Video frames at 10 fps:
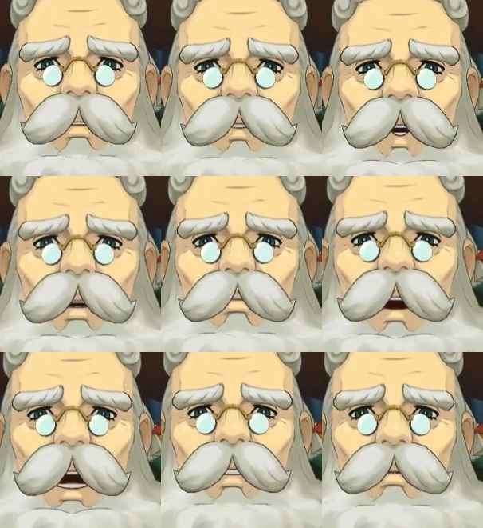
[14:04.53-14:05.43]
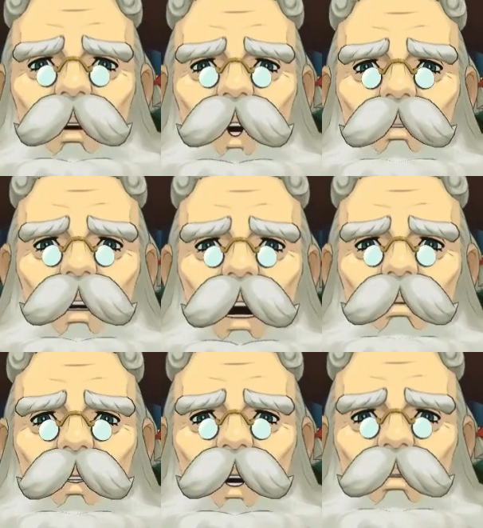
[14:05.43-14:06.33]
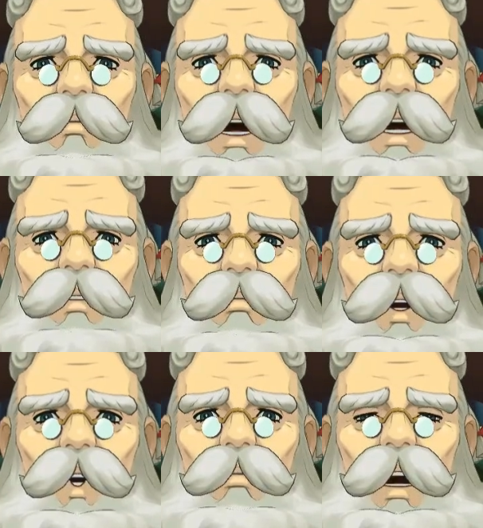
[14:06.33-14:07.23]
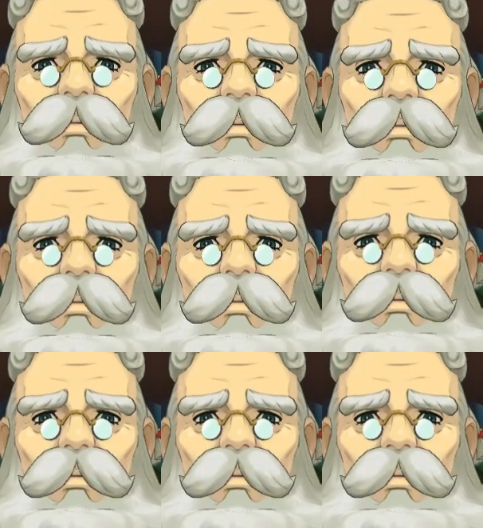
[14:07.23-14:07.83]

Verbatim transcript: However, I believe it would be prudent for these identification papers to be entered